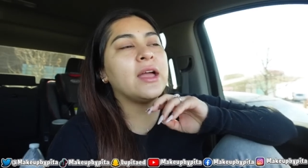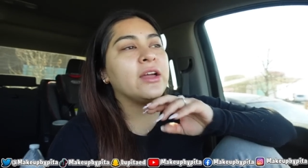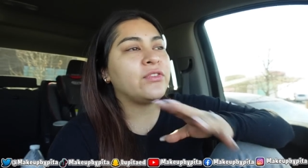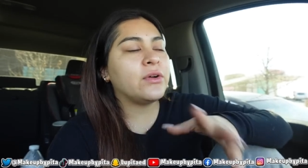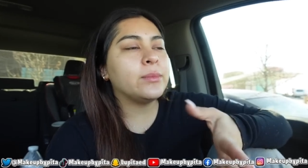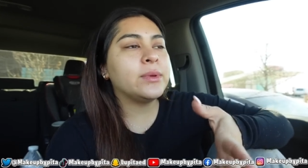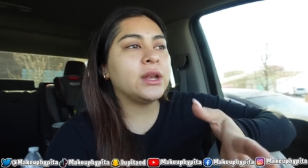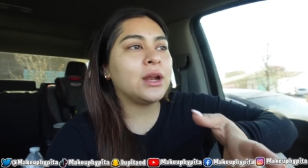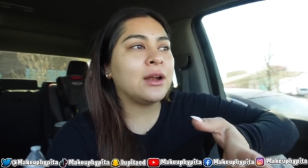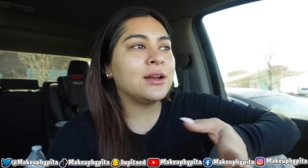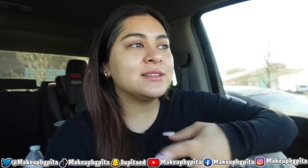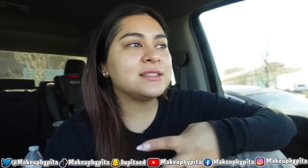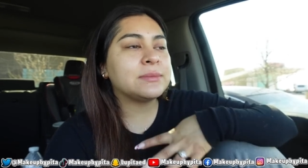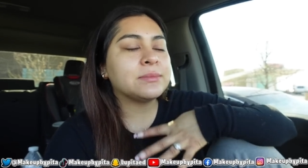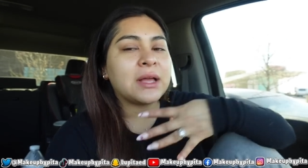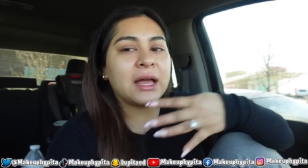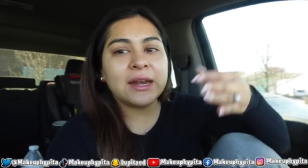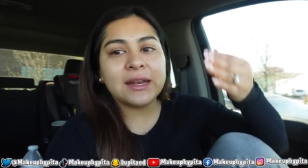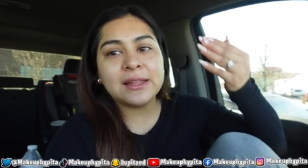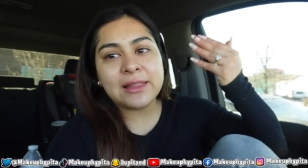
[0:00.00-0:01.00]
If I'm being honest, I'm
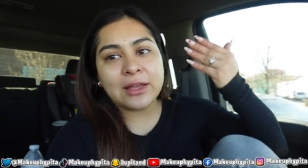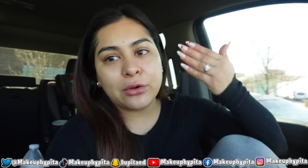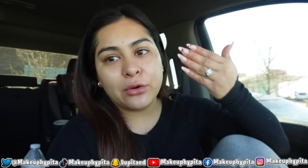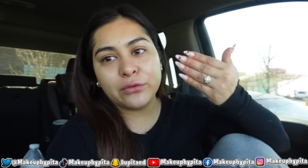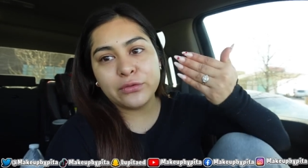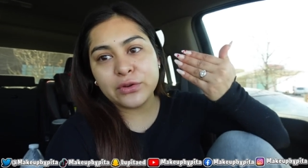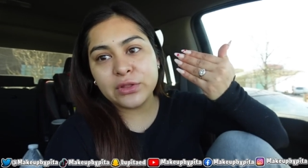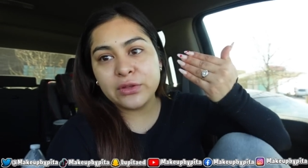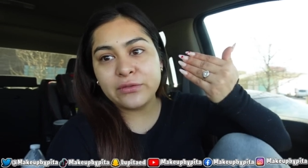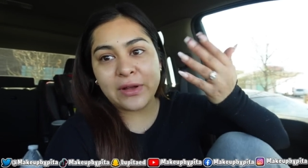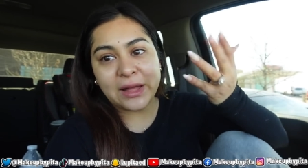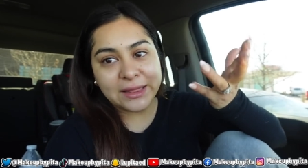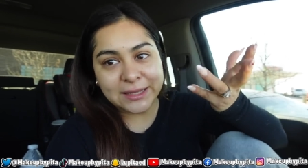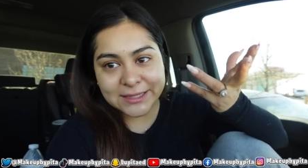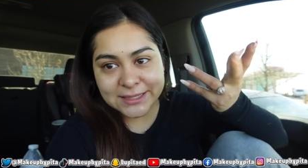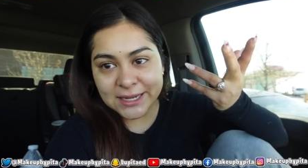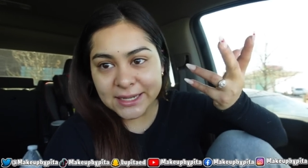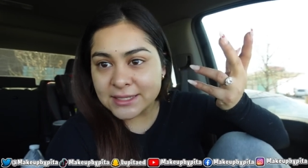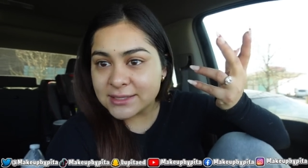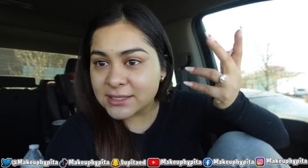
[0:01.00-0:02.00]
kind of like over the
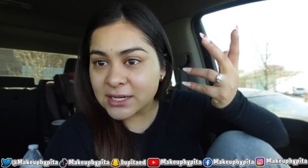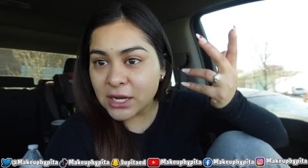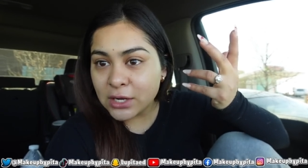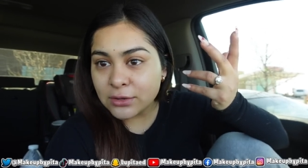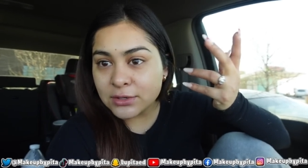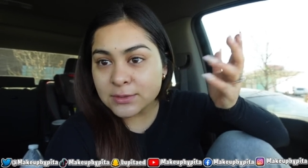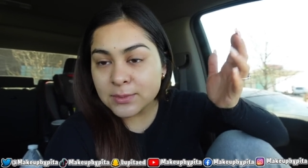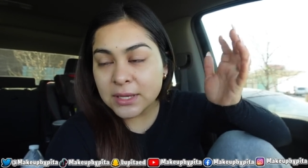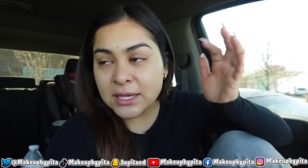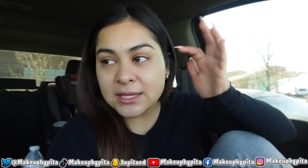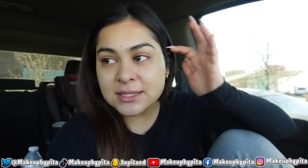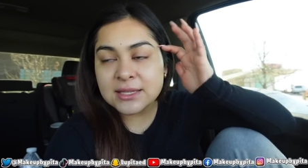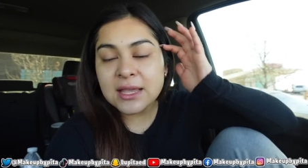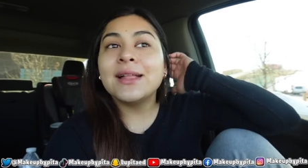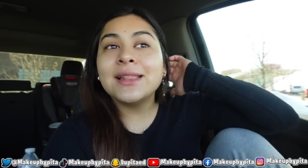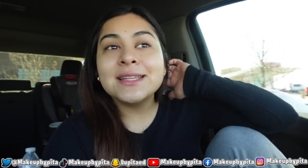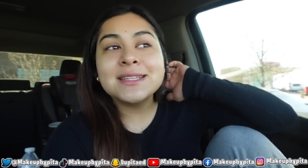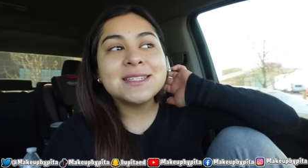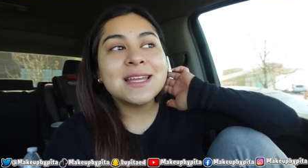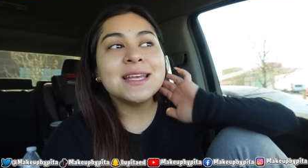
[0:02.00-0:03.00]
Valentine's nails because
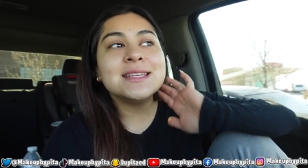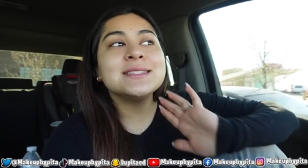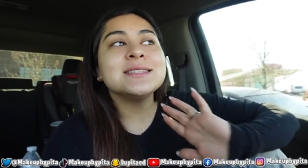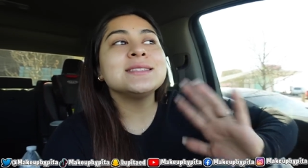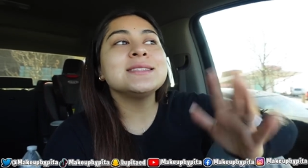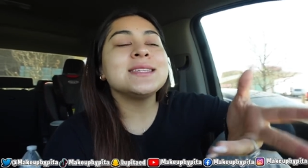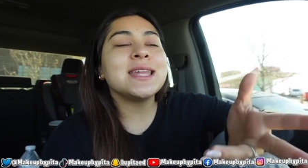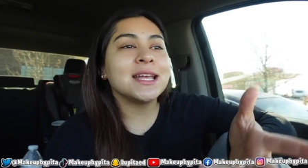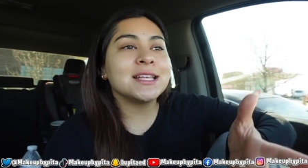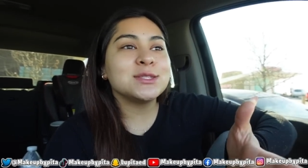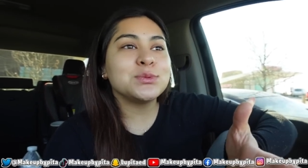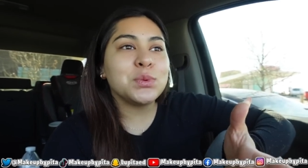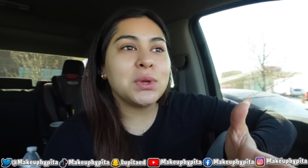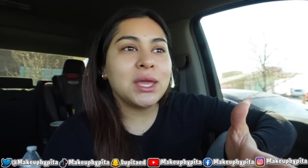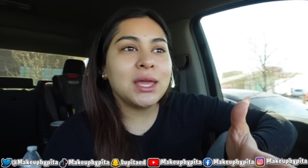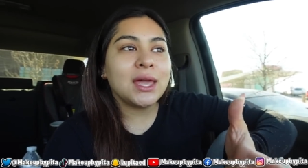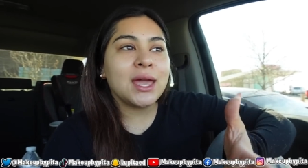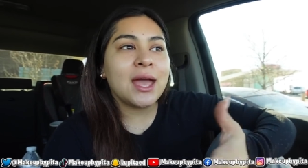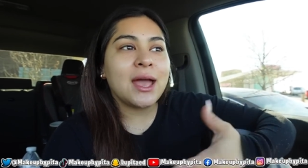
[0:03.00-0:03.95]
Valentine's is next week.